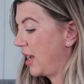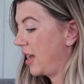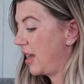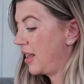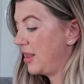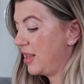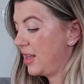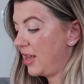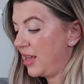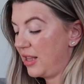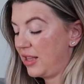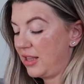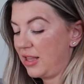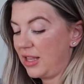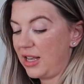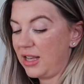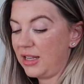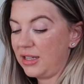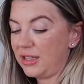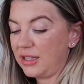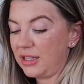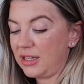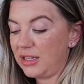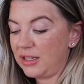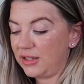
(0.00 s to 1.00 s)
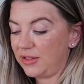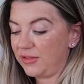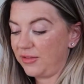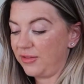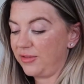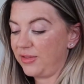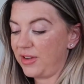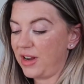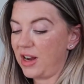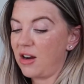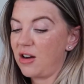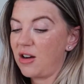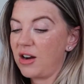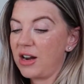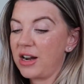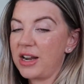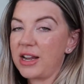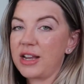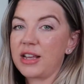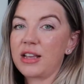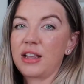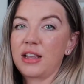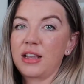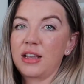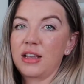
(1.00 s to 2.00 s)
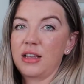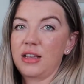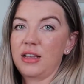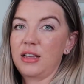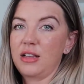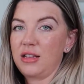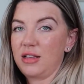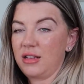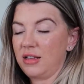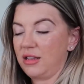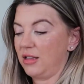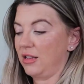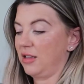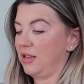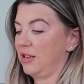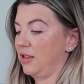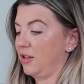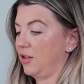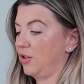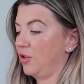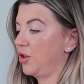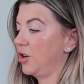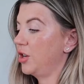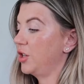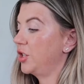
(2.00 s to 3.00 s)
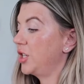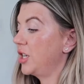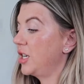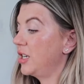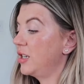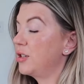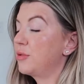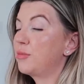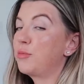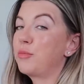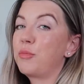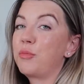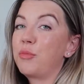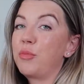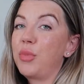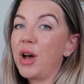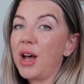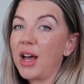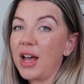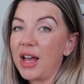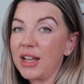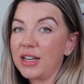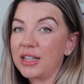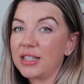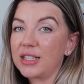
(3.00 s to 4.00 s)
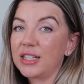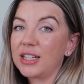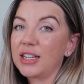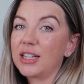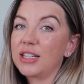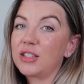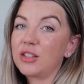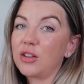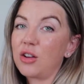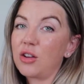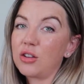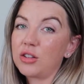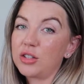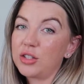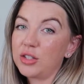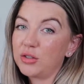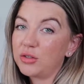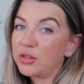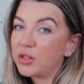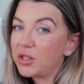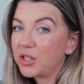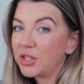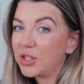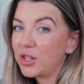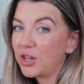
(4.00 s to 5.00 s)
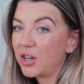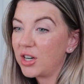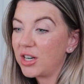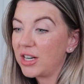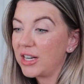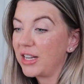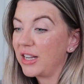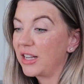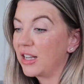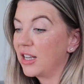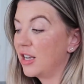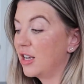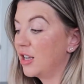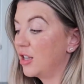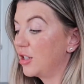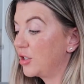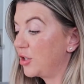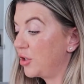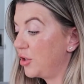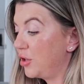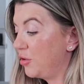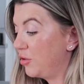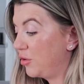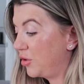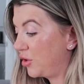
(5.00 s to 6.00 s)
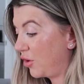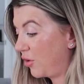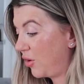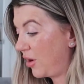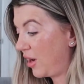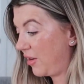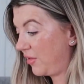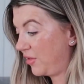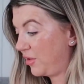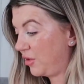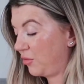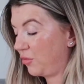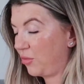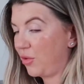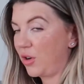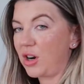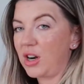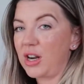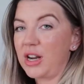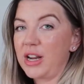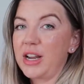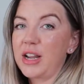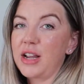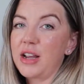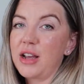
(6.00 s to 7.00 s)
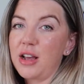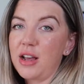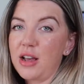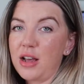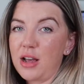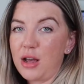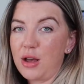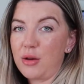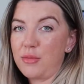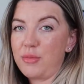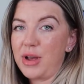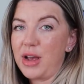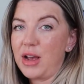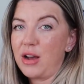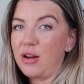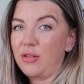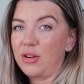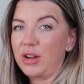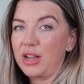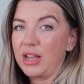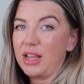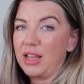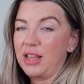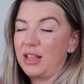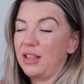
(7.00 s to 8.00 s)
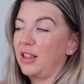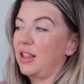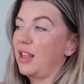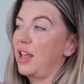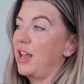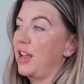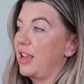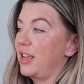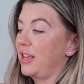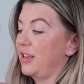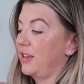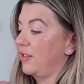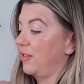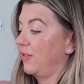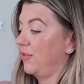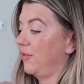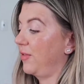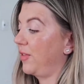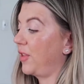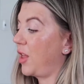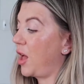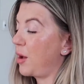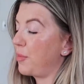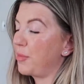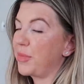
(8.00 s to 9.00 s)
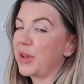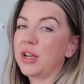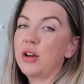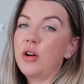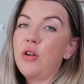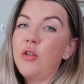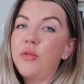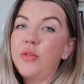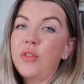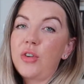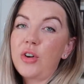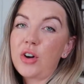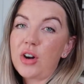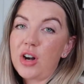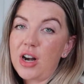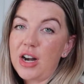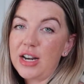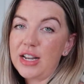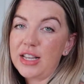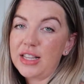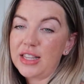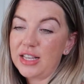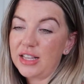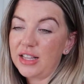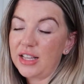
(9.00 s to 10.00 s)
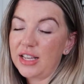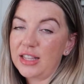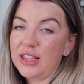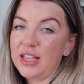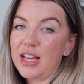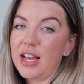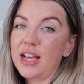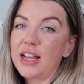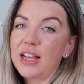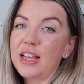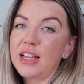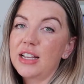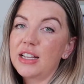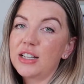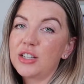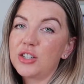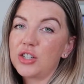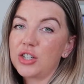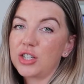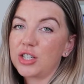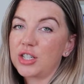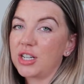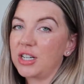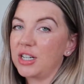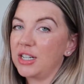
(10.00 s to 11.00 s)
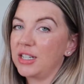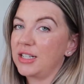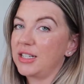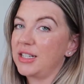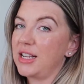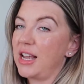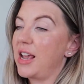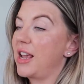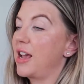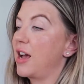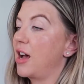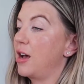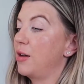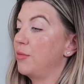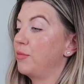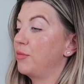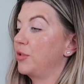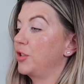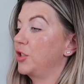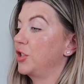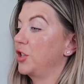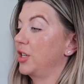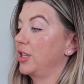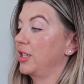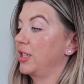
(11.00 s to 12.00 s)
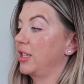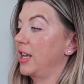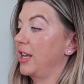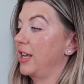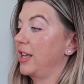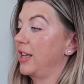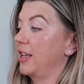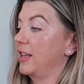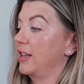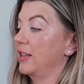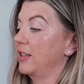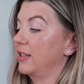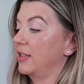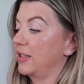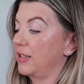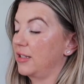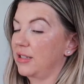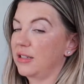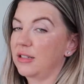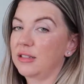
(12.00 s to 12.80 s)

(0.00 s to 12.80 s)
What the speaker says: And then this is very cushioned, but it's also sturdy, so you don't have to worry about it like flopping over or anything like that. It is just gonna stay up just like is.